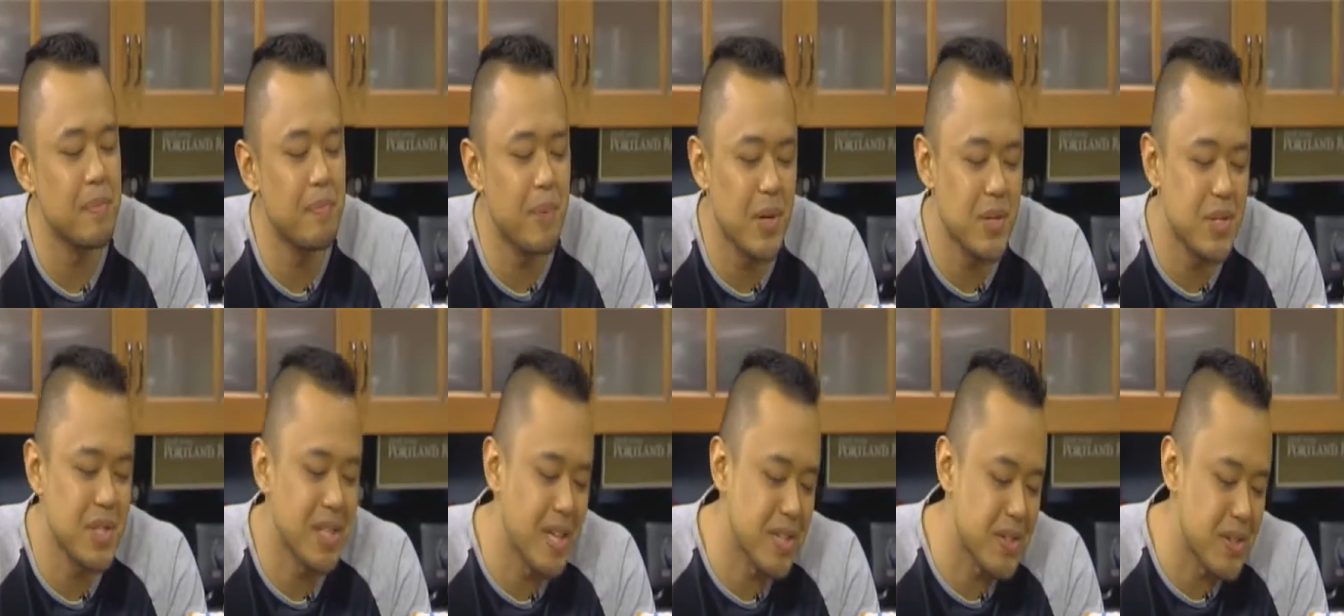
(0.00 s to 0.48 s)
Yeah, every
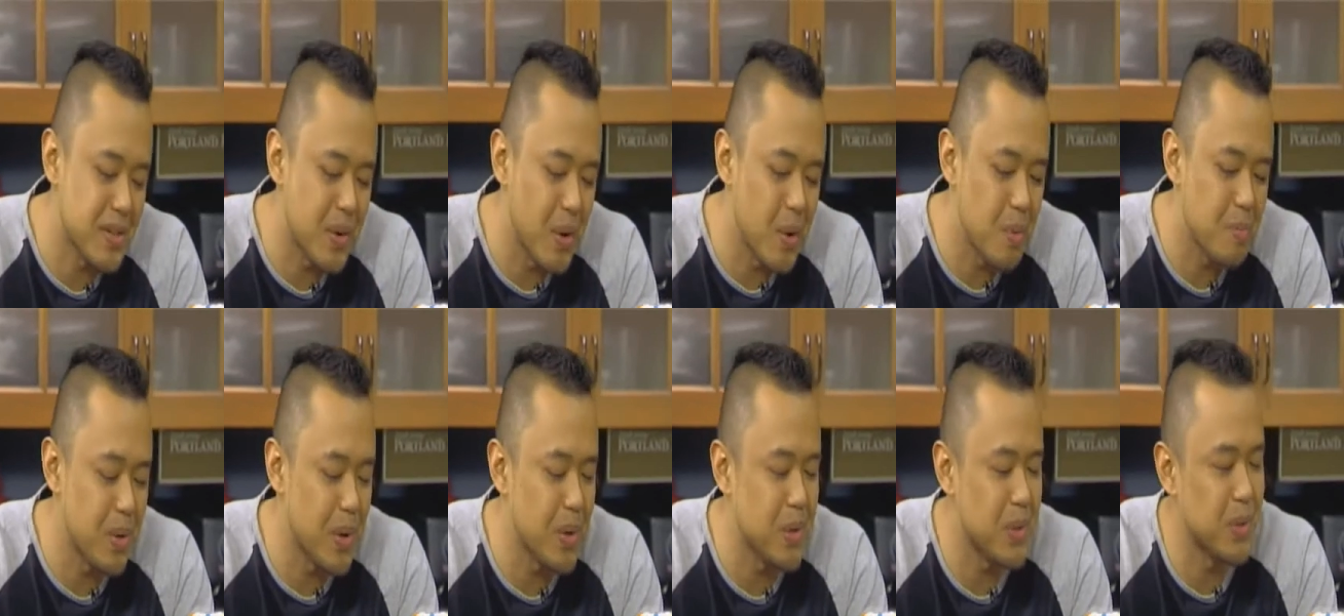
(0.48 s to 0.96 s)
person gets
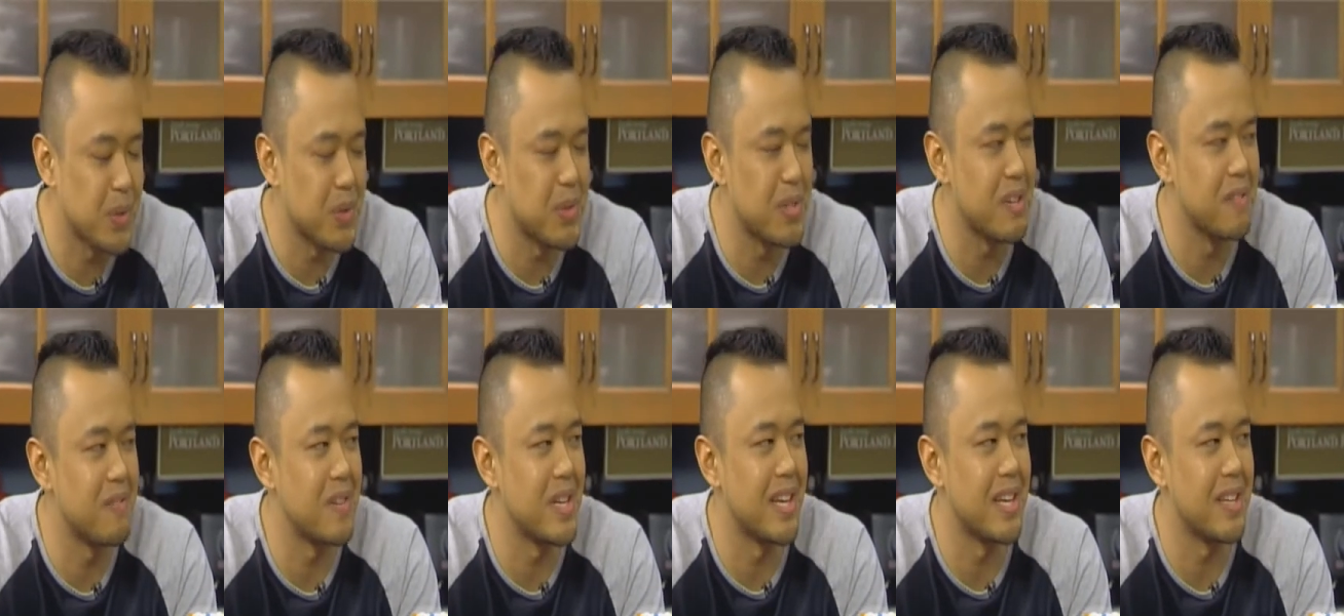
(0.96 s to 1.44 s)
their own personal
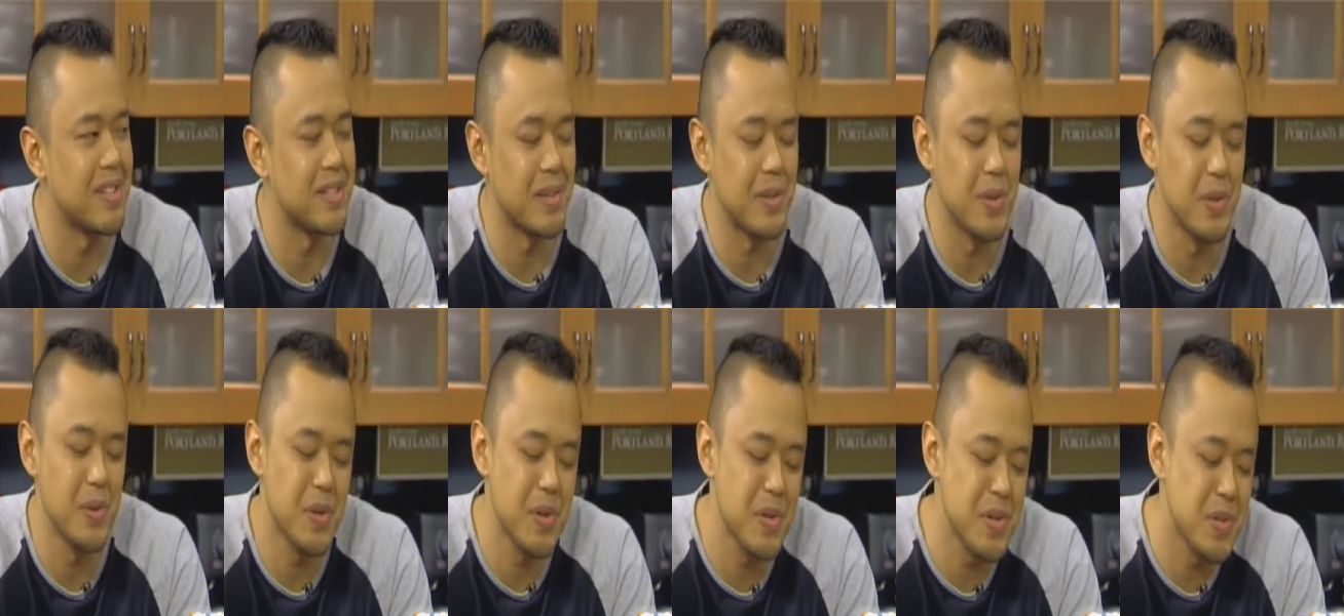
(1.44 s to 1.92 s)
TV.
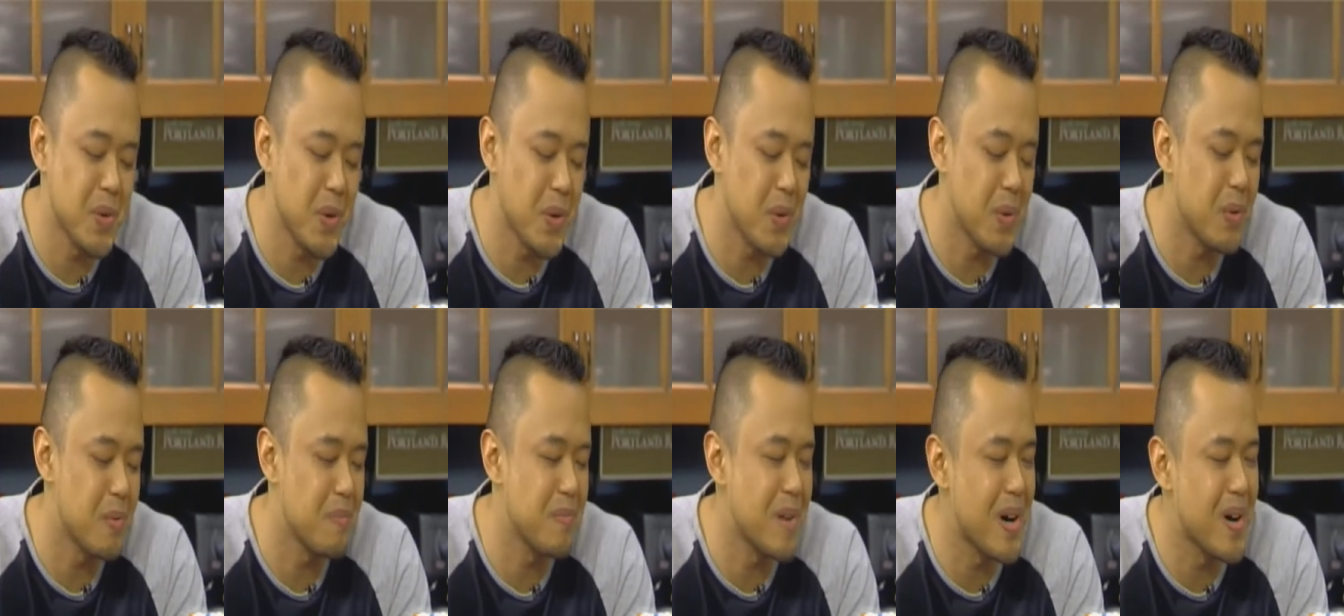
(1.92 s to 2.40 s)
So you
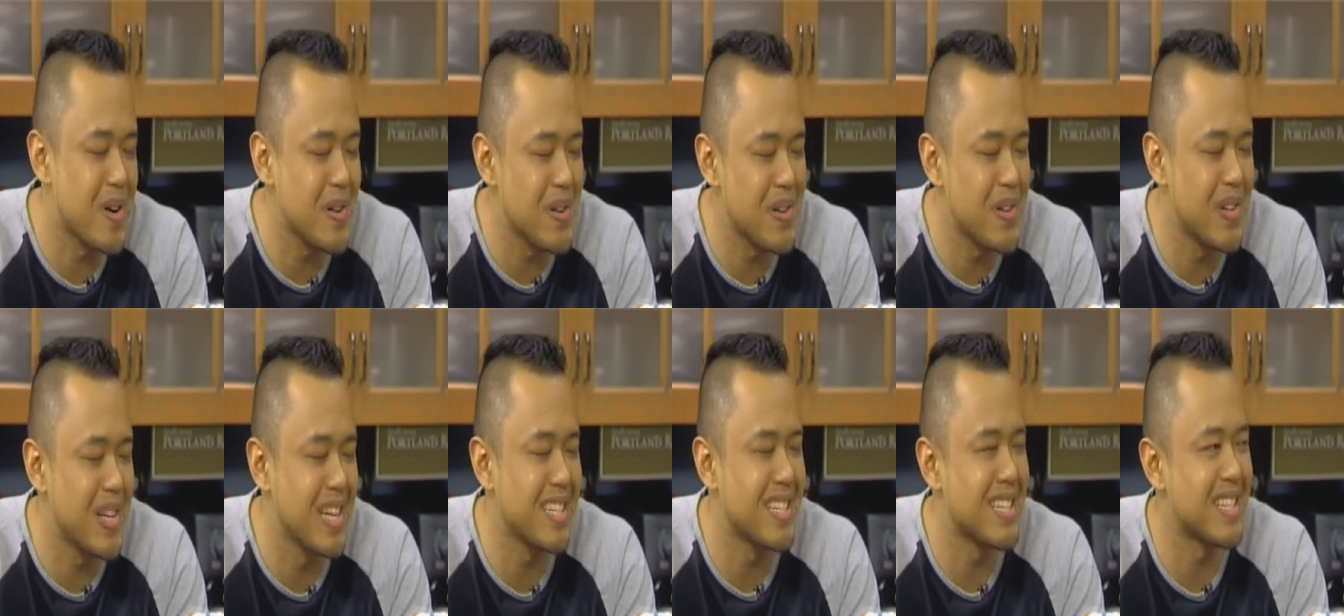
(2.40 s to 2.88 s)
control the remote,
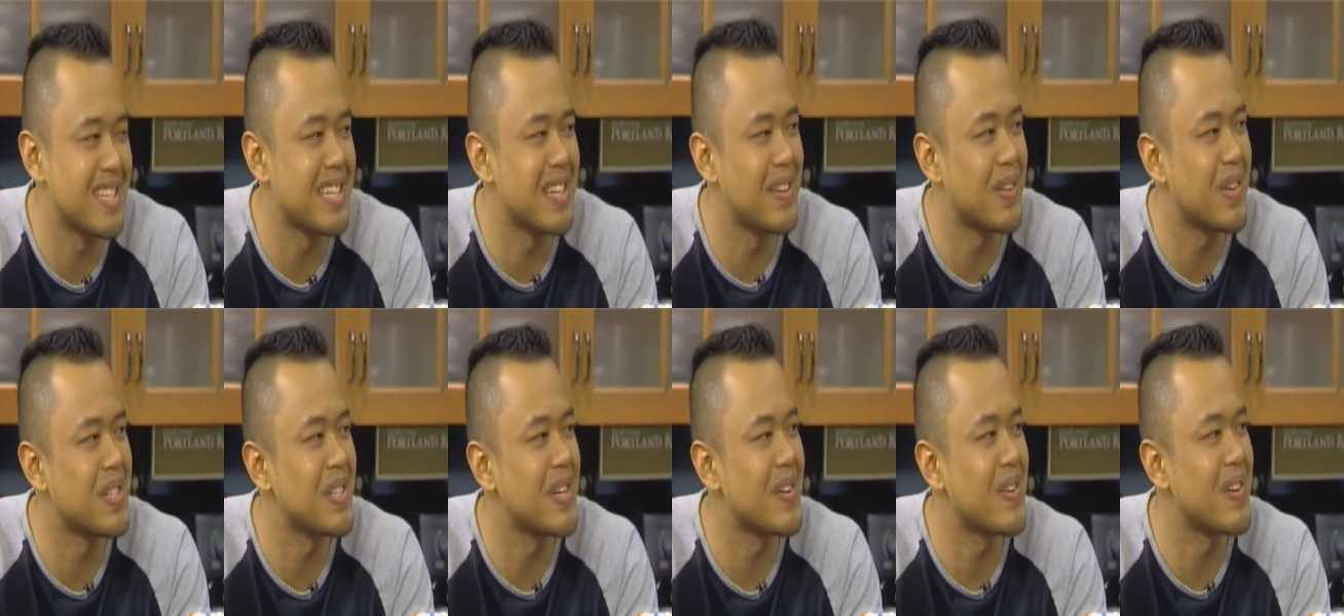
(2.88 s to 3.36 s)
you get to
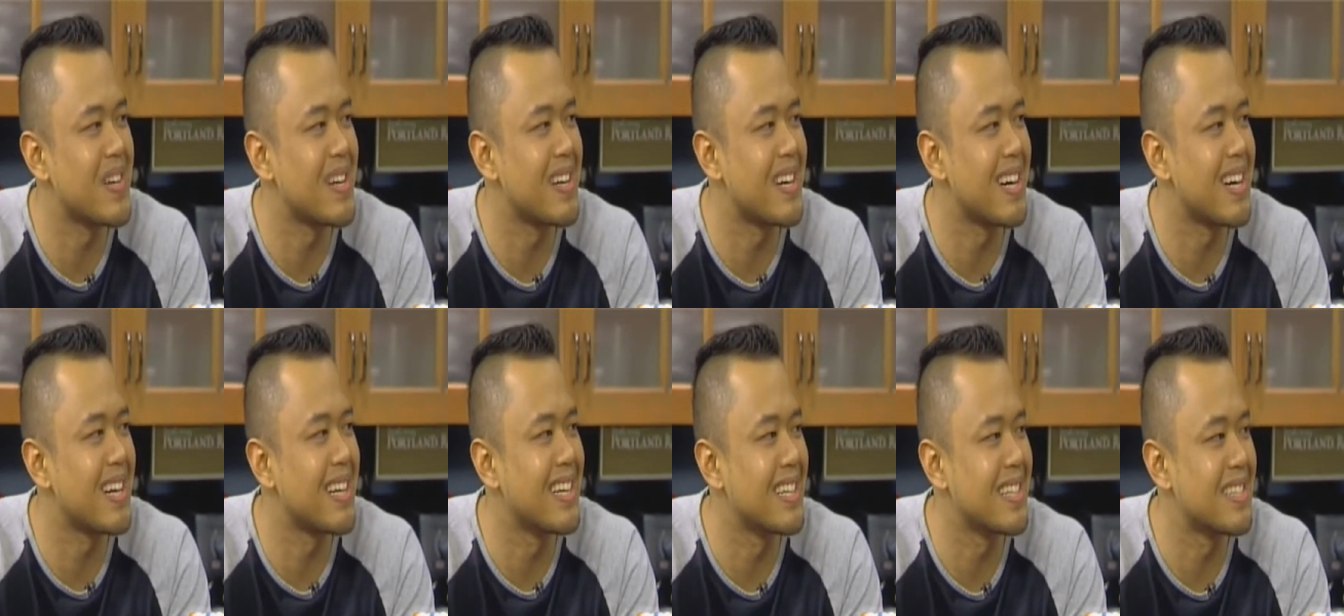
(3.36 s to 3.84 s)
see what's
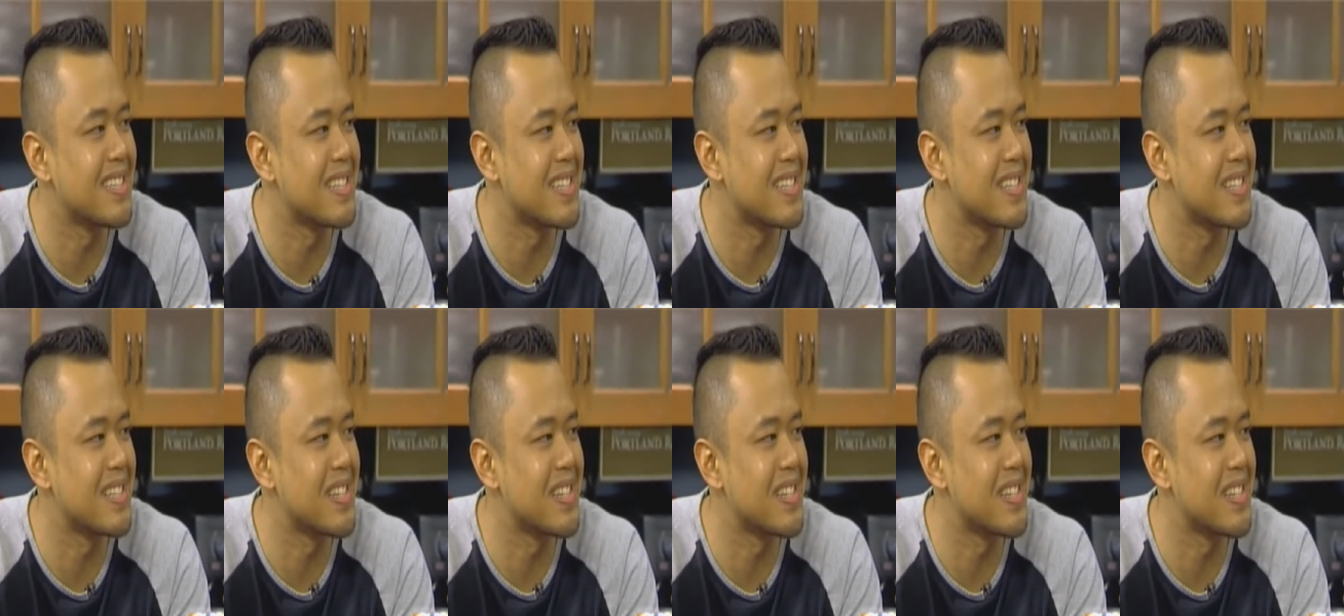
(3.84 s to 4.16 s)
going on.